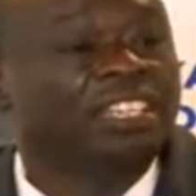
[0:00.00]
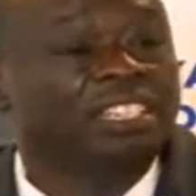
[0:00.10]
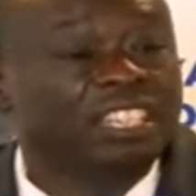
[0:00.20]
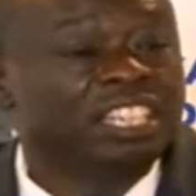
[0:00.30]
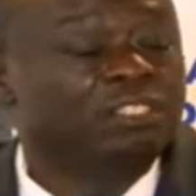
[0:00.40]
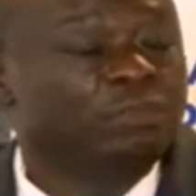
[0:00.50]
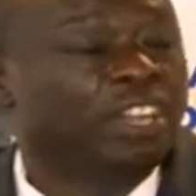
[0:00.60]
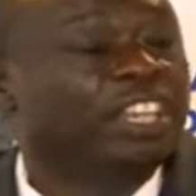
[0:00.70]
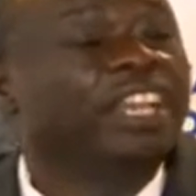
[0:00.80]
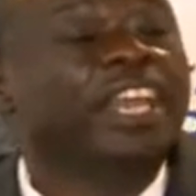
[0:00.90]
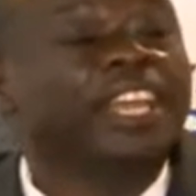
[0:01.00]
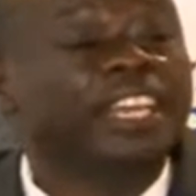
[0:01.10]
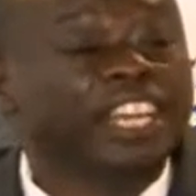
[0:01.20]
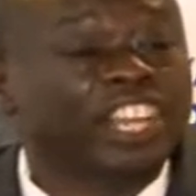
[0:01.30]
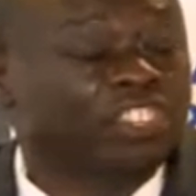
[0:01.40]
a dignified
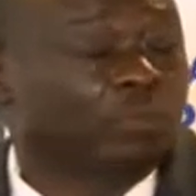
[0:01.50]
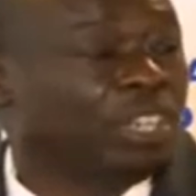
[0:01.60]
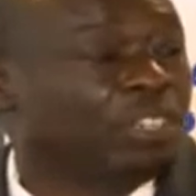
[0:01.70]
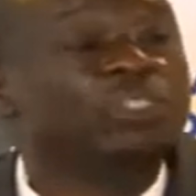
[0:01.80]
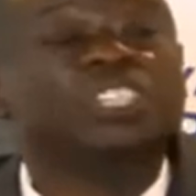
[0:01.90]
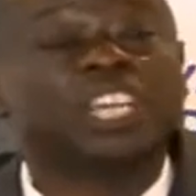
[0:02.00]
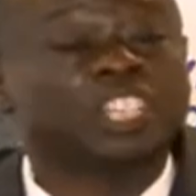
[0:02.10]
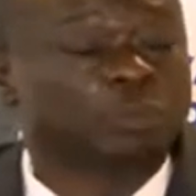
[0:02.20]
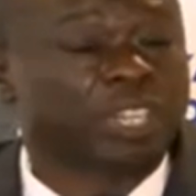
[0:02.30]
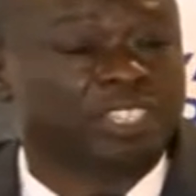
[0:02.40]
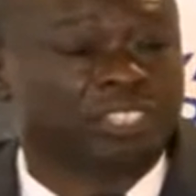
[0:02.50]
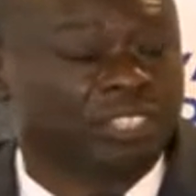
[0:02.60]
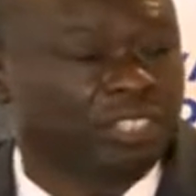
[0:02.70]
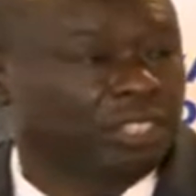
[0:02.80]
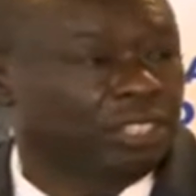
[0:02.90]
engagement with
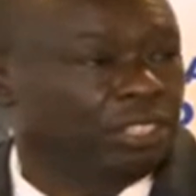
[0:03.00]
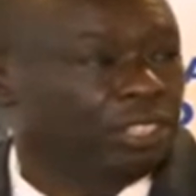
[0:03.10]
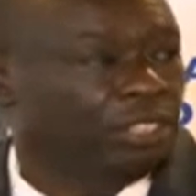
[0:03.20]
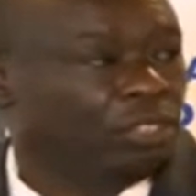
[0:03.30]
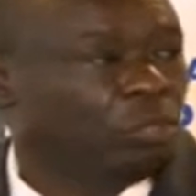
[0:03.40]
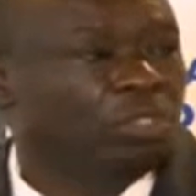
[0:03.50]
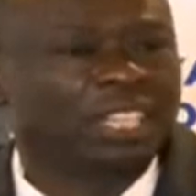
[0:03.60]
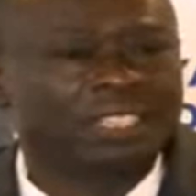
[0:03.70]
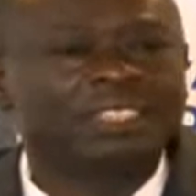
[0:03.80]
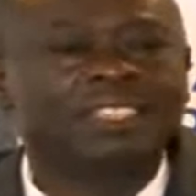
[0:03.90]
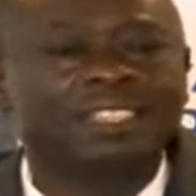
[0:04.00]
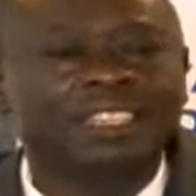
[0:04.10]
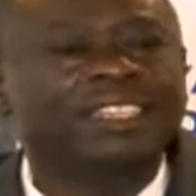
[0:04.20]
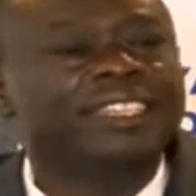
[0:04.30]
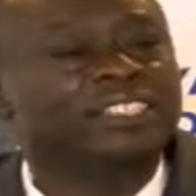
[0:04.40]
taxpayers so that
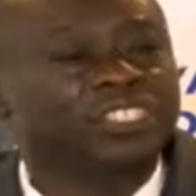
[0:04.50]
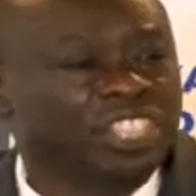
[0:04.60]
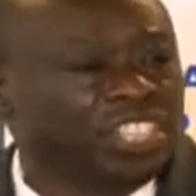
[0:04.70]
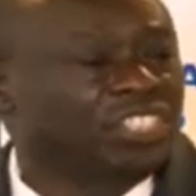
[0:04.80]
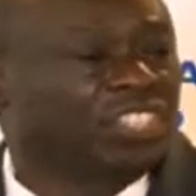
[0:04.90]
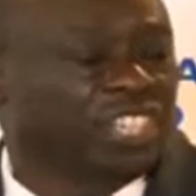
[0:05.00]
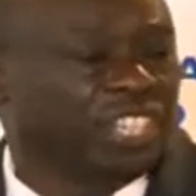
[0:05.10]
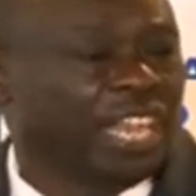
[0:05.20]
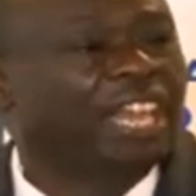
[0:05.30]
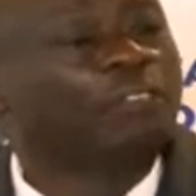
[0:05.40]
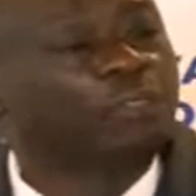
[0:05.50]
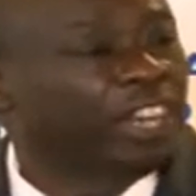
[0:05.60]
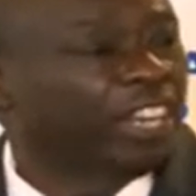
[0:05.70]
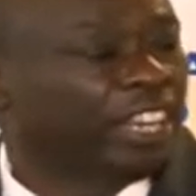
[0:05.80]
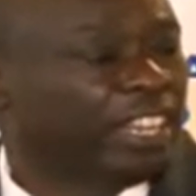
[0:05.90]
it is easy and
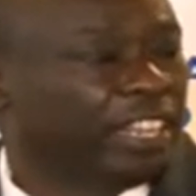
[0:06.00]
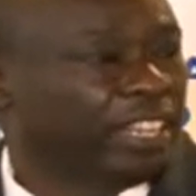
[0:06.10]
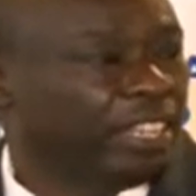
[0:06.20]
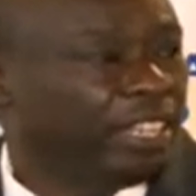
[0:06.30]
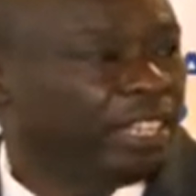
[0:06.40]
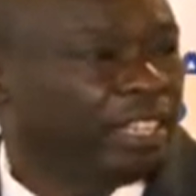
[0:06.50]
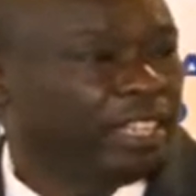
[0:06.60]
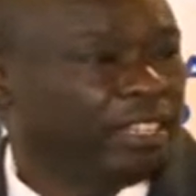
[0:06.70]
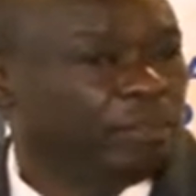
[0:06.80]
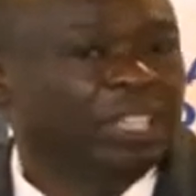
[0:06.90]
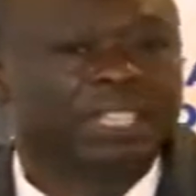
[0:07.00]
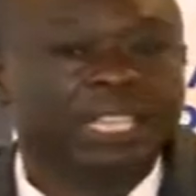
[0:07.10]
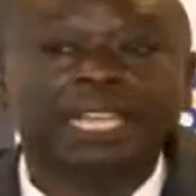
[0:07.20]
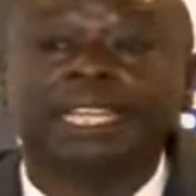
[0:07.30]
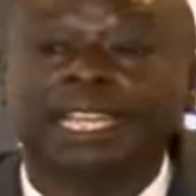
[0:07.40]
friendly.
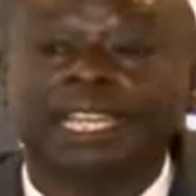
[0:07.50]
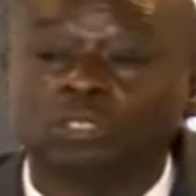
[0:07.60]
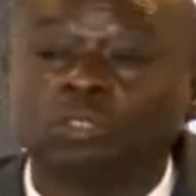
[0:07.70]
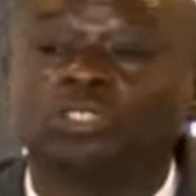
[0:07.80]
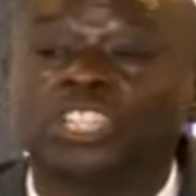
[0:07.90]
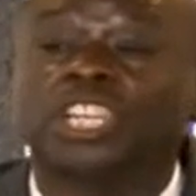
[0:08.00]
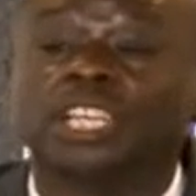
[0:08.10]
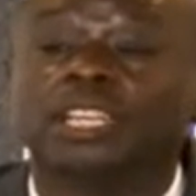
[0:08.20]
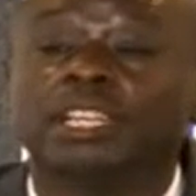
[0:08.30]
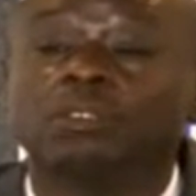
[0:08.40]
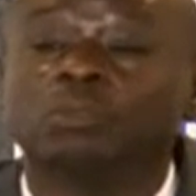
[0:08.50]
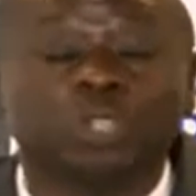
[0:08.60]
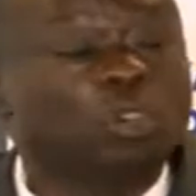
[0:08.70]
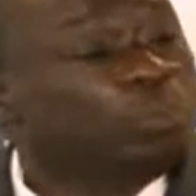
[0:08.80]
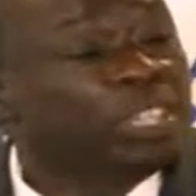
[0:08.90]
But that does not say
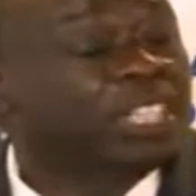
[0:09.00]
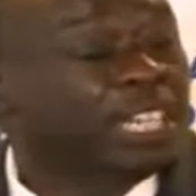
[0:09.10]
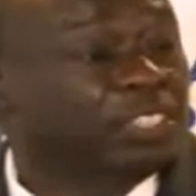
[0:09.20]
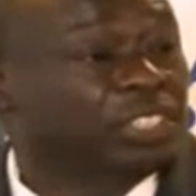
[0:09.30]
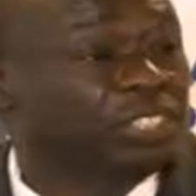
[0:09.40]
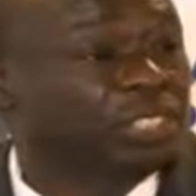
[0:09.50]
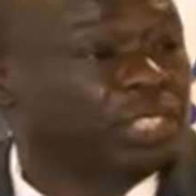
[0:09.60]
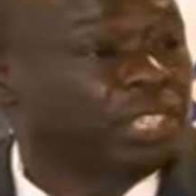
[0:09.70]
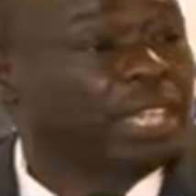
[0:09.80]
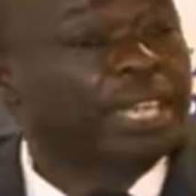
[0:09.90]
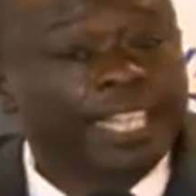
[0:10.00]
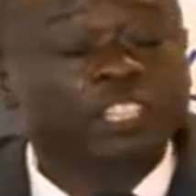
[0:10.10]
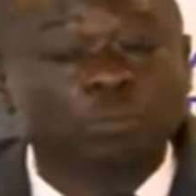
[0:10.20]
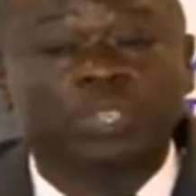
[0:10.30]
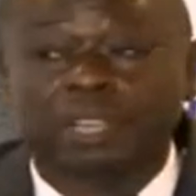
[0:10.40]
we don't pay taxes.
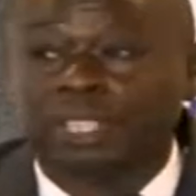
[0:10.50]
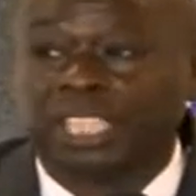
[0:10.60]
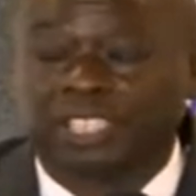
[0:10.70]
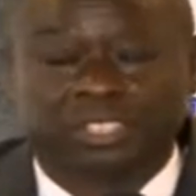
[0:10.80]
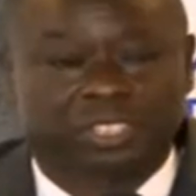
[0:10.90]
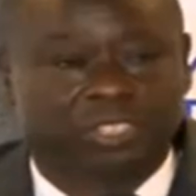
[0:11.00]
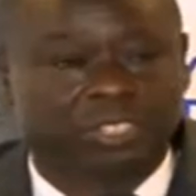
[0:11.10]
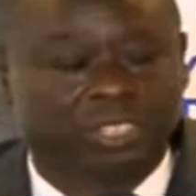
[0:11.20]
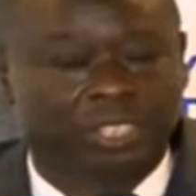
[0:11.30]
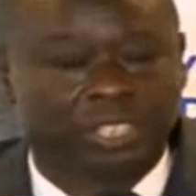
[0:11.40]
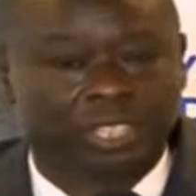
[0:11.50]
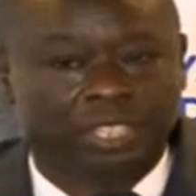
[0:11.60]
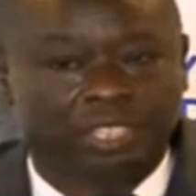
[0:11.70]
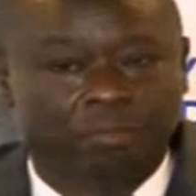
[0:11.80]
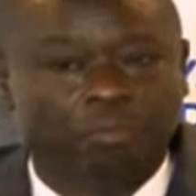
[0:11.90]
Let's pay our taxes.
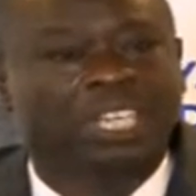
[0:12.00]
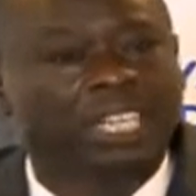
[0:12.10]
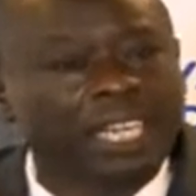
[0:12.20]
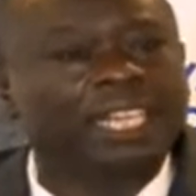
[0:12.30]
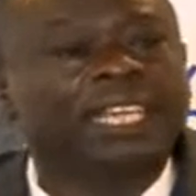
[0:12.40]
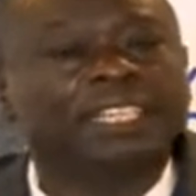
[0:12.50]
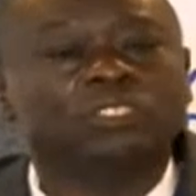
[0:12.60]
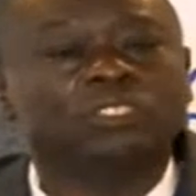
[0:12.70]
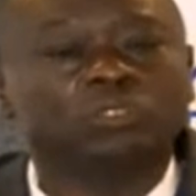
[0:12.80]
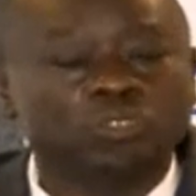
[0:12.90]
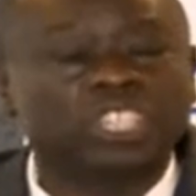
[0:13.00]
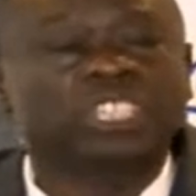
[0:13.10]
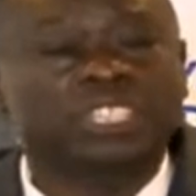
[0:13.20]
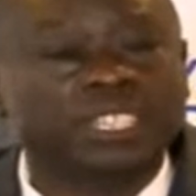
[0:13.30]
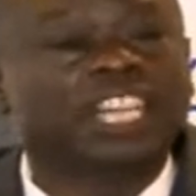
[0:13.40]
But let us
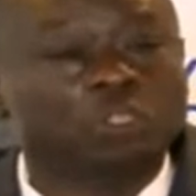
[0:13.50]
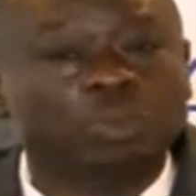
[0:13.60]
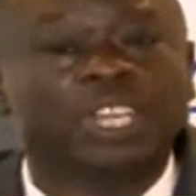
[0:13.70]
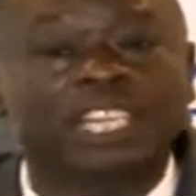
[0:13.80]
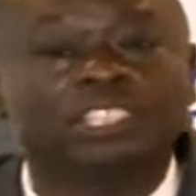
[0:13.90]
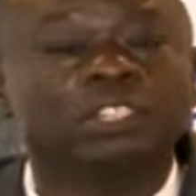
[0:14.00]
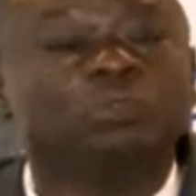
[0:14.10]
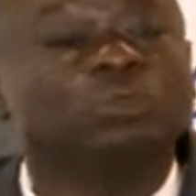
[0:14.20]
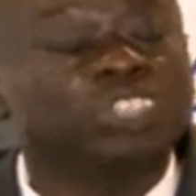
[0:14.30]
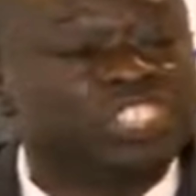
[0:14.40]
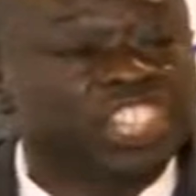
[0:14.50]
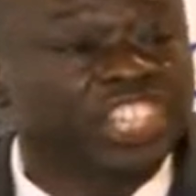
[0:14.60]
treat taxpayers with